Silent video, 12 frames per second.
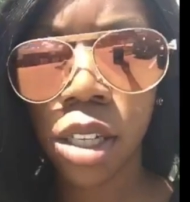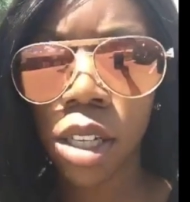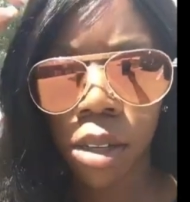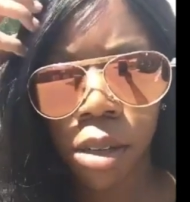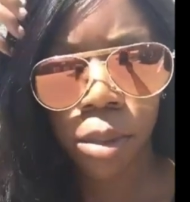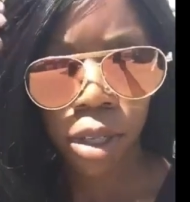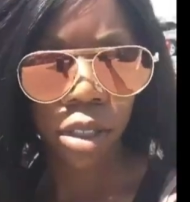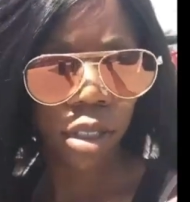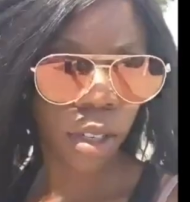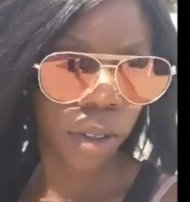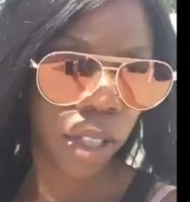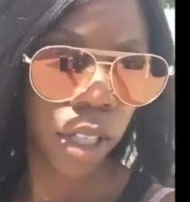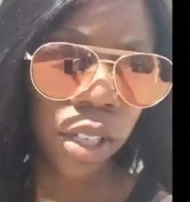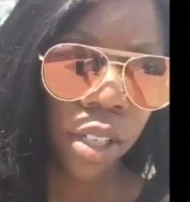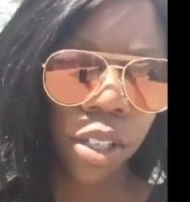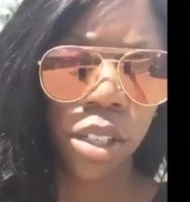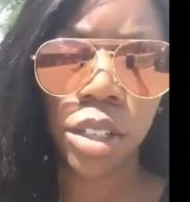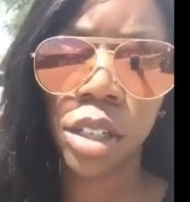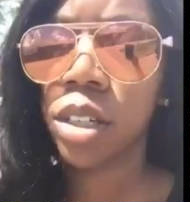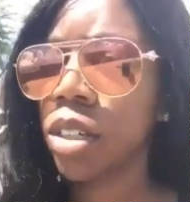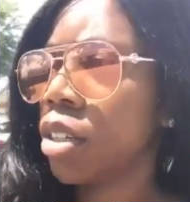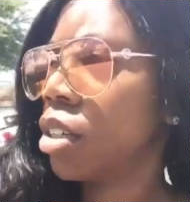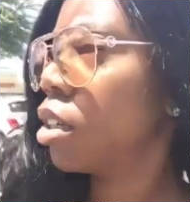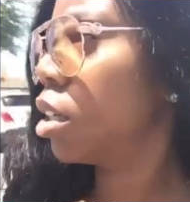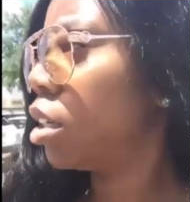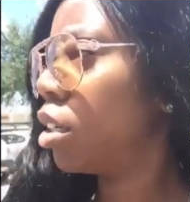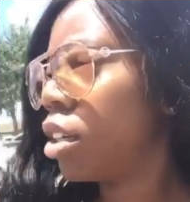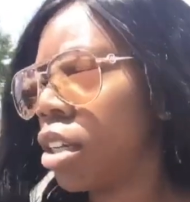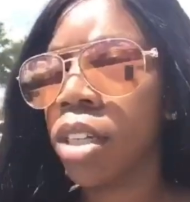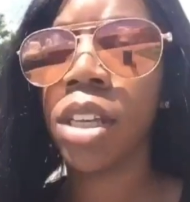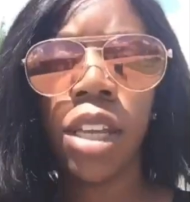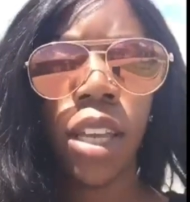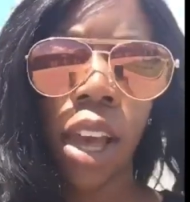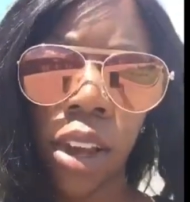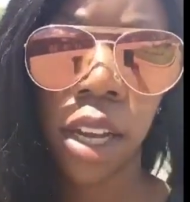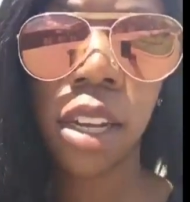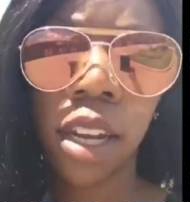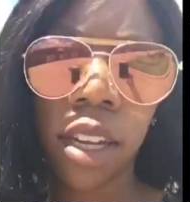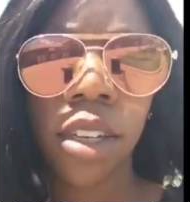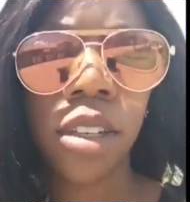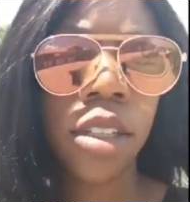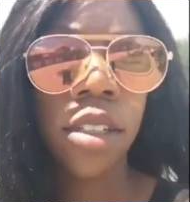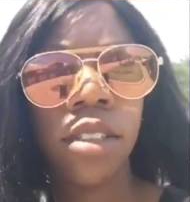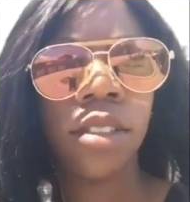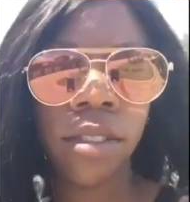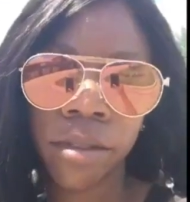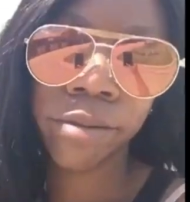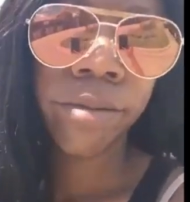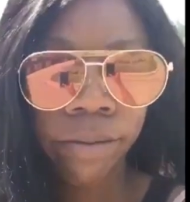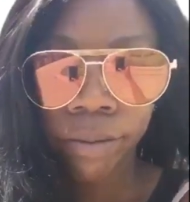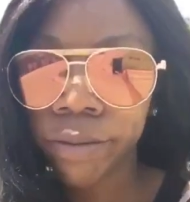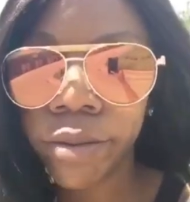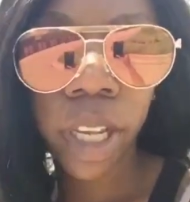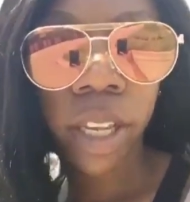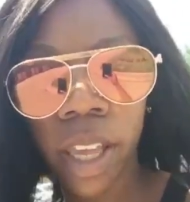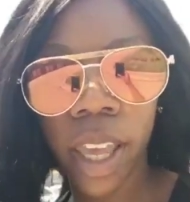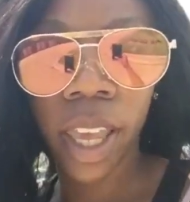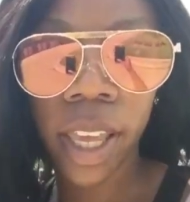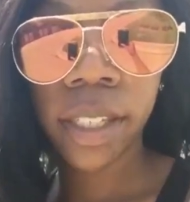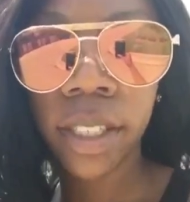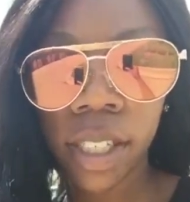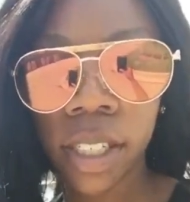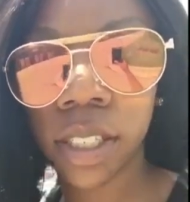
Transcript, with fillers: I'm about to go in here and get a calculator and